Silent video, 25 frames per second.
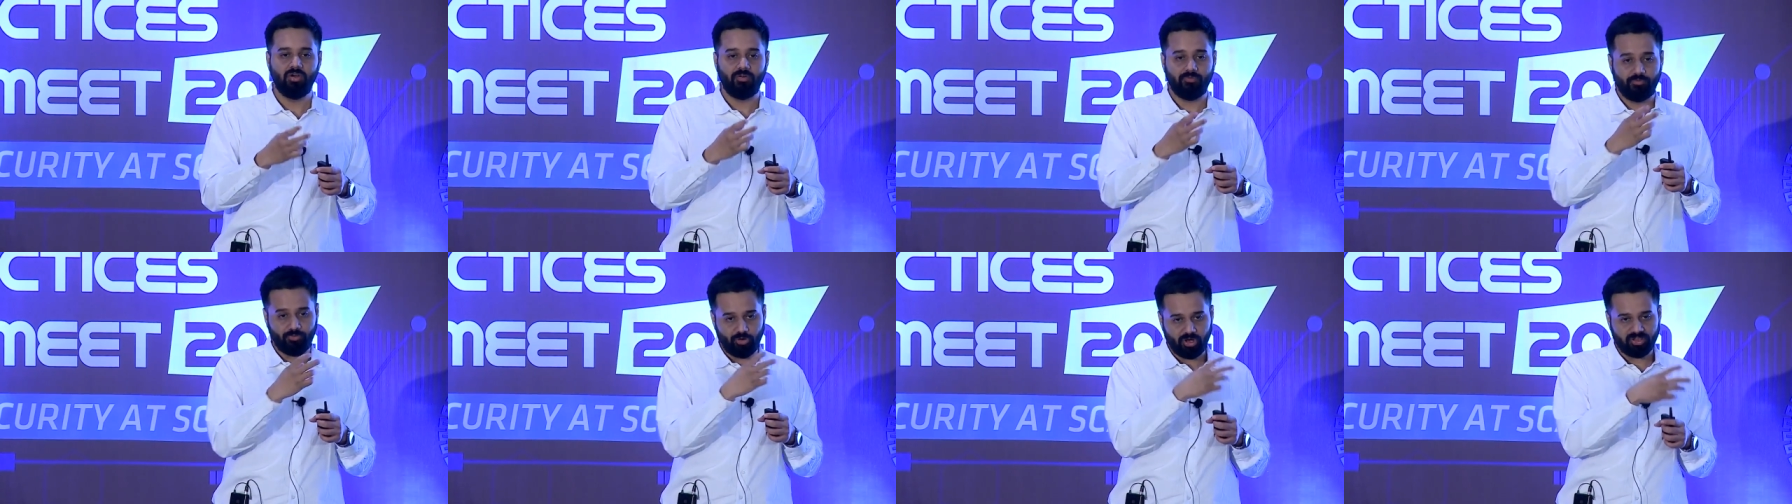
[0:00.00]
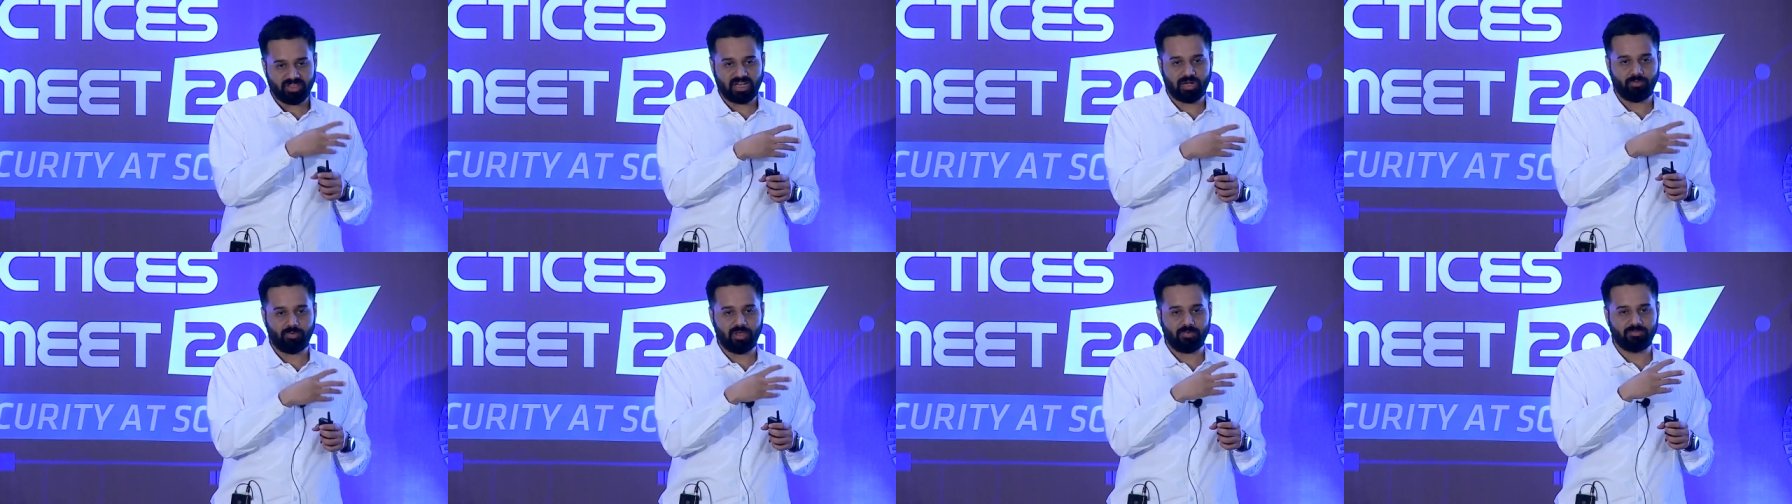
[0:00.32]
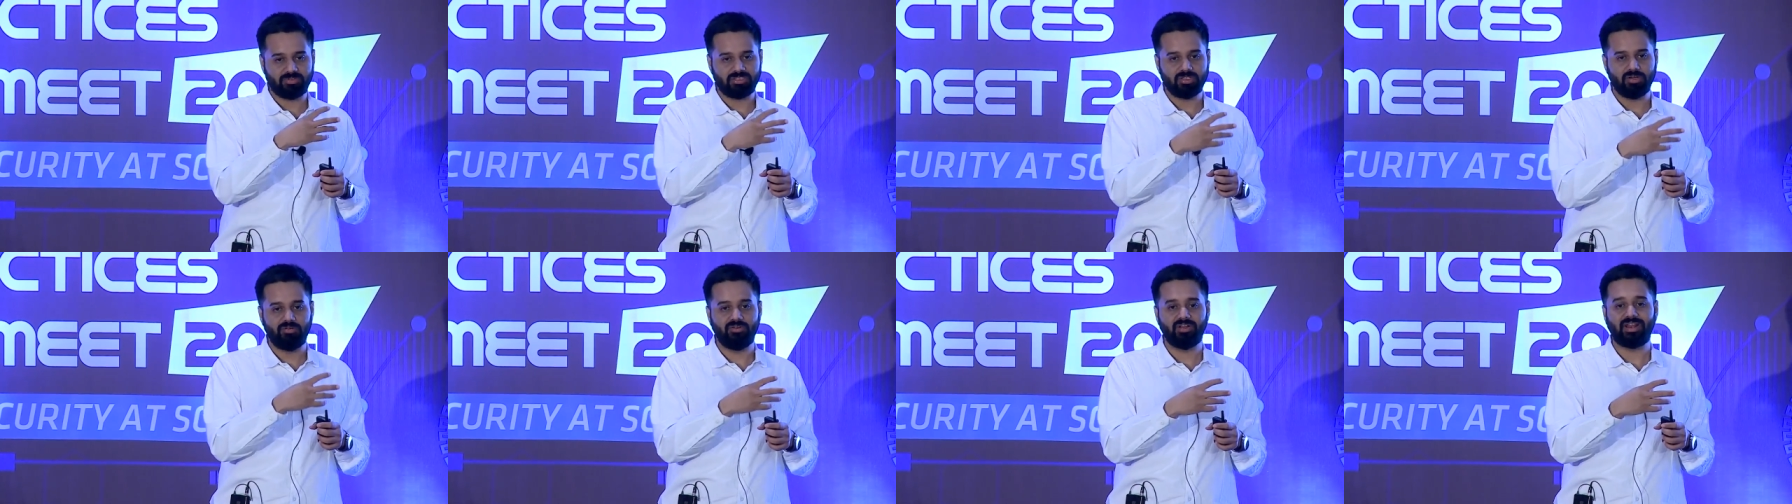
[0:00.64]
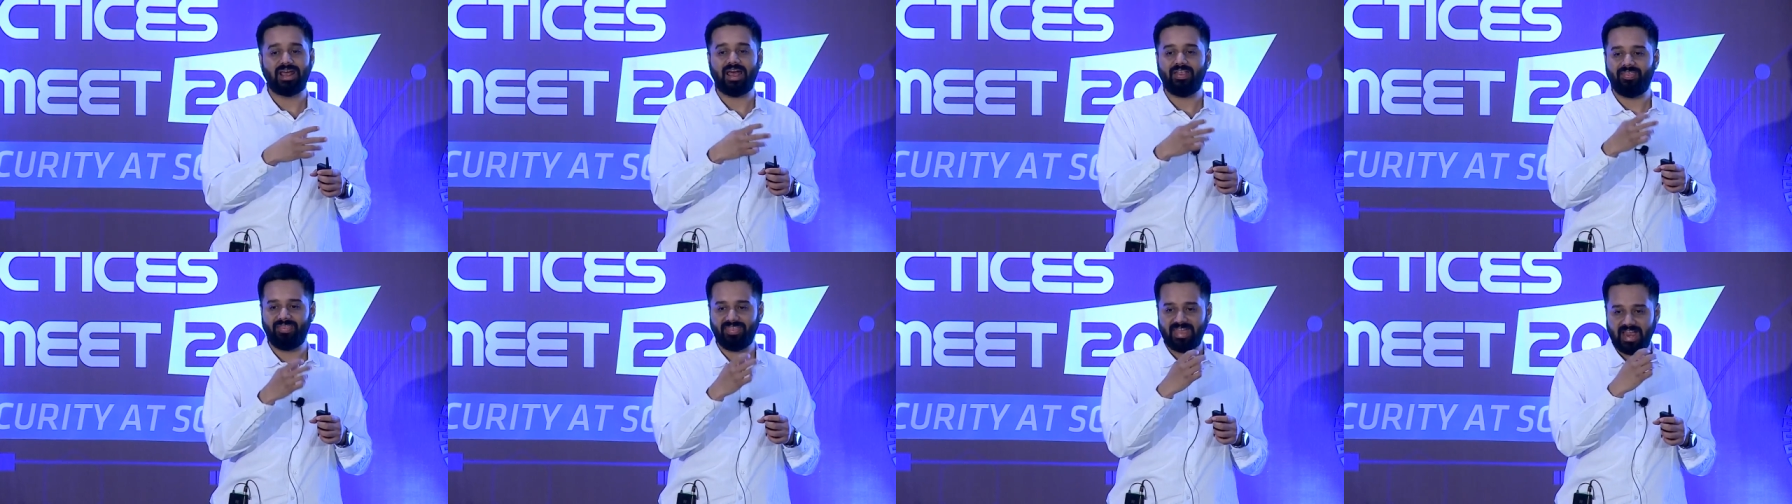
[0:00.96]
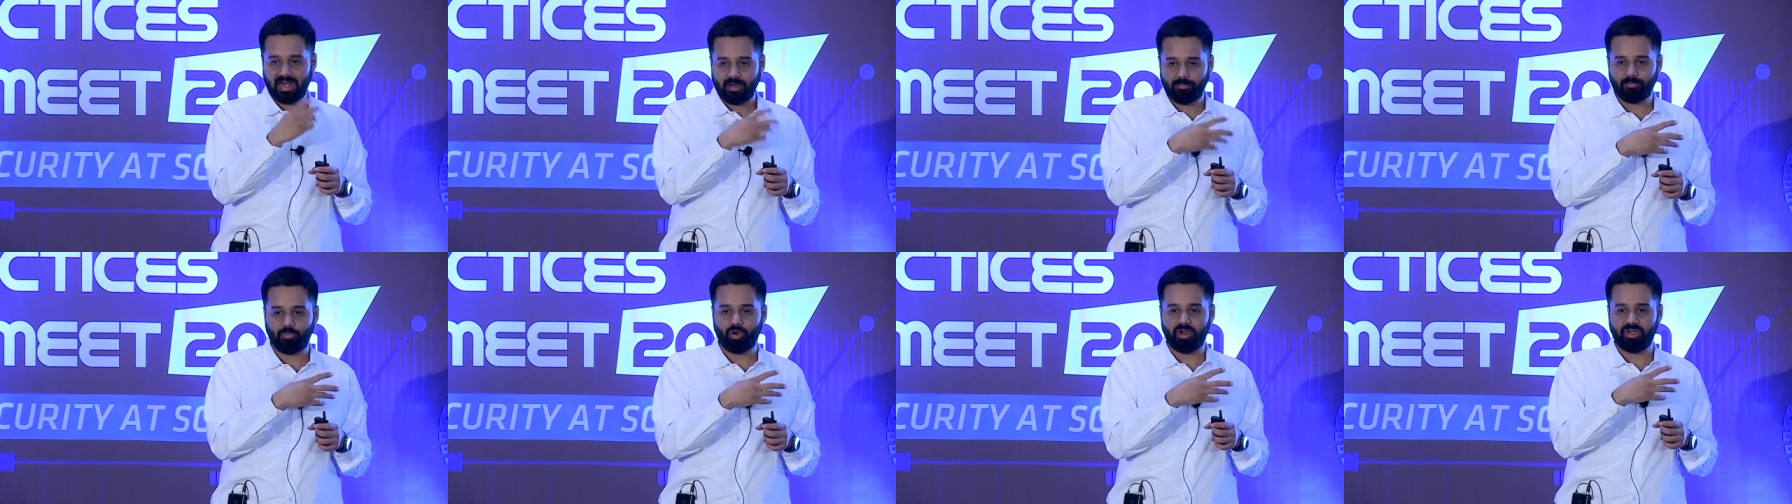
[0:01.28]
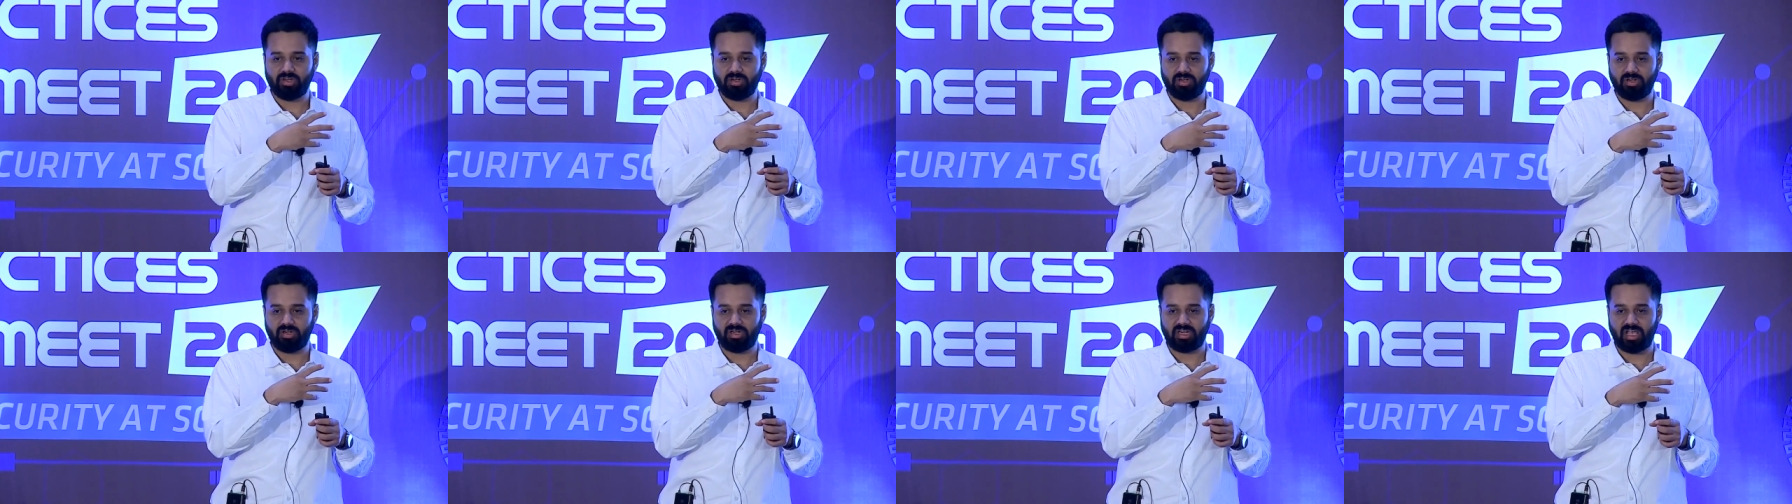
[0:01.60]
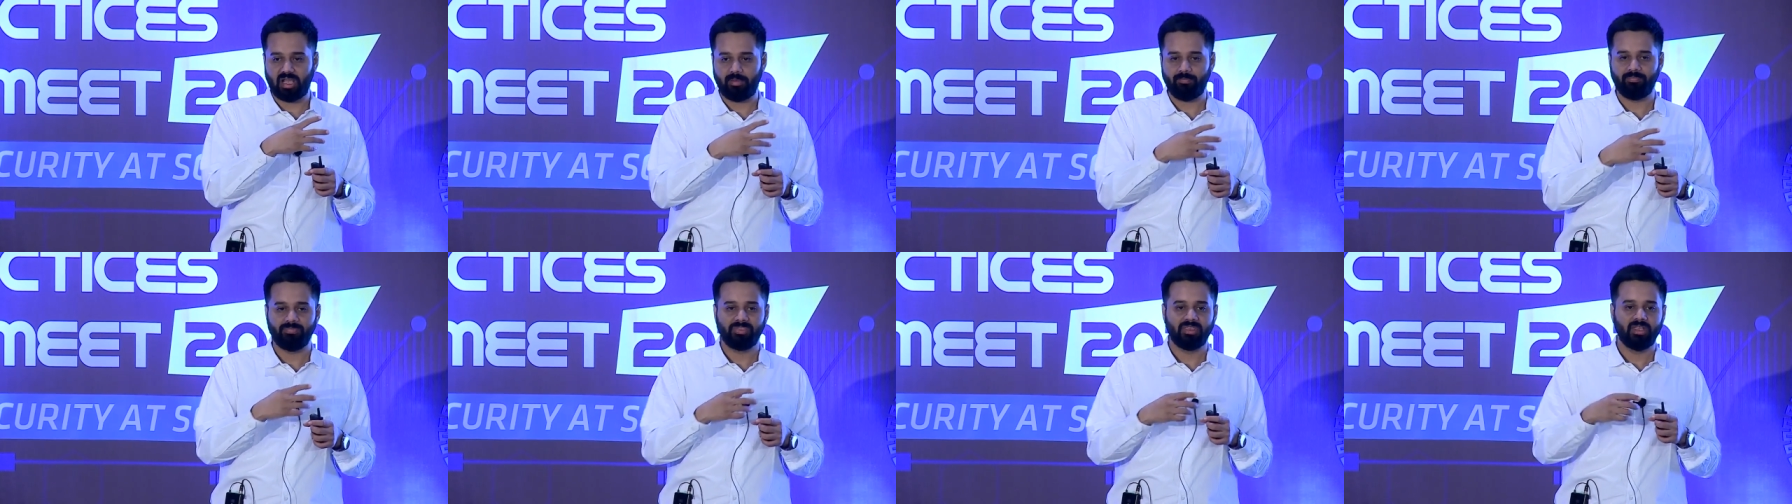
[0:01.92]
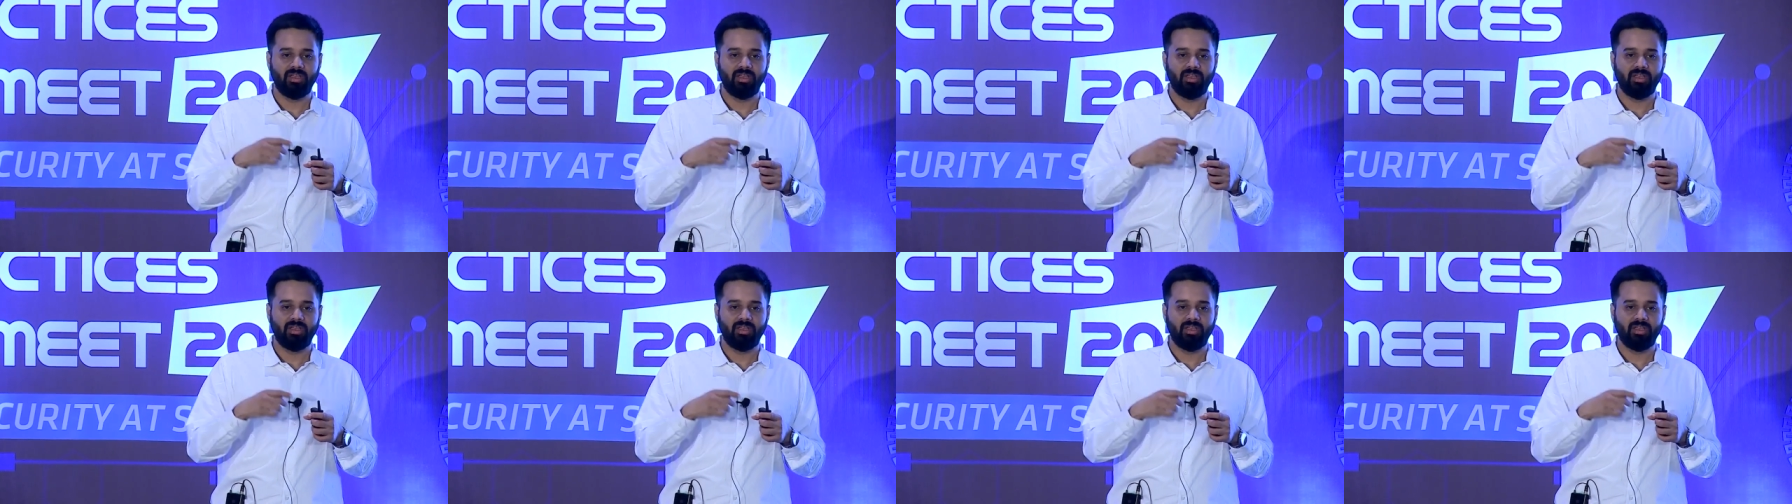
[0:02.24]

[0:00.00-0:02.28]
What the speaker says: for that web server at that point in time.